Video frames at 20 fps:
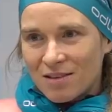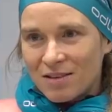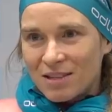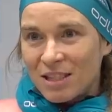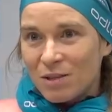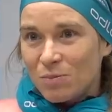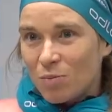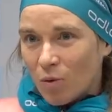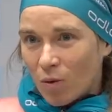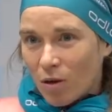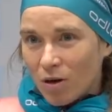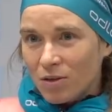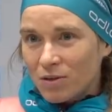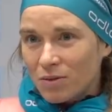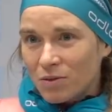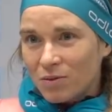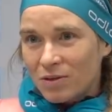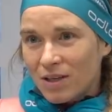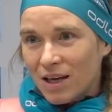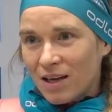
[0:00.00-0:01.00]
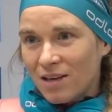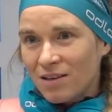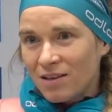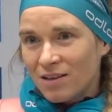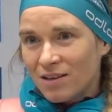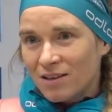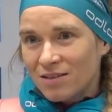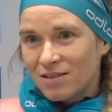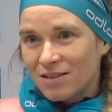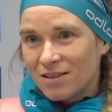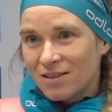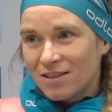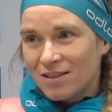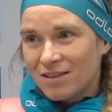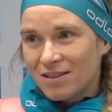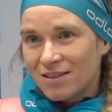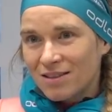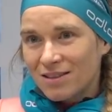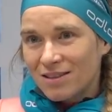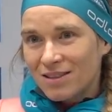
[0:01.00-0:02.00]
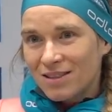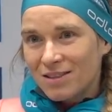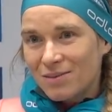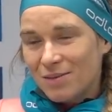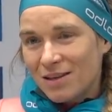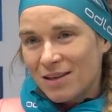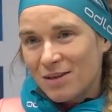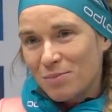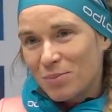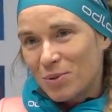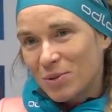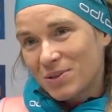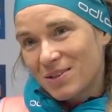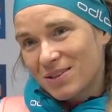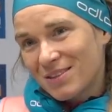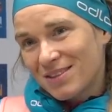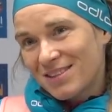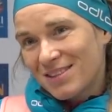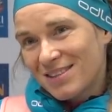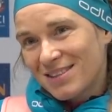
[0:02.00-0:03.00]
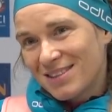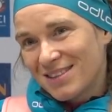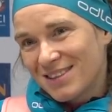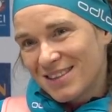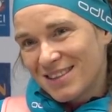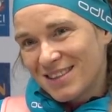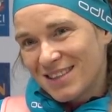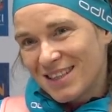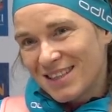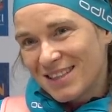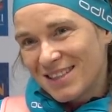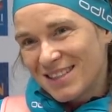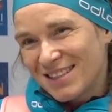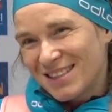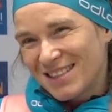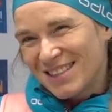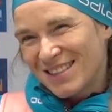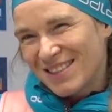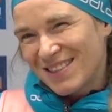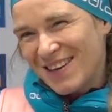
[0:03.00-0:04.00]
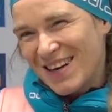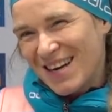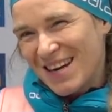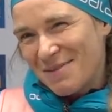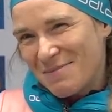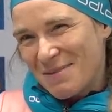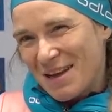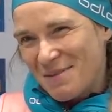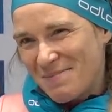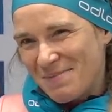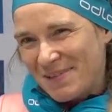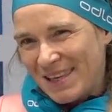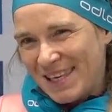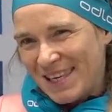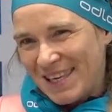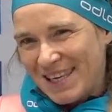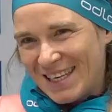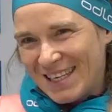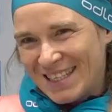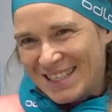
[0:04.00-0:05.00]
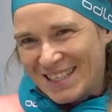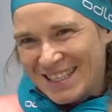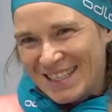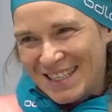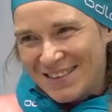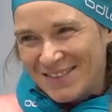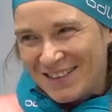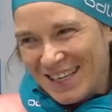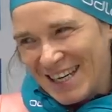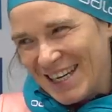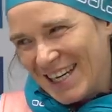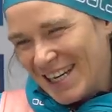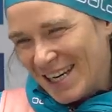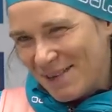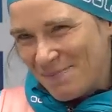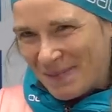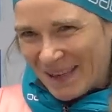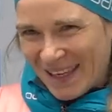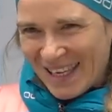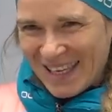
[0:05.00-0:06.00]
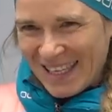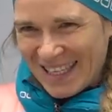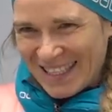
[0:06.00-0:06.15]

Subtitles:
teamwork today, and it's really important. And so I am happy, yes. And we are happy.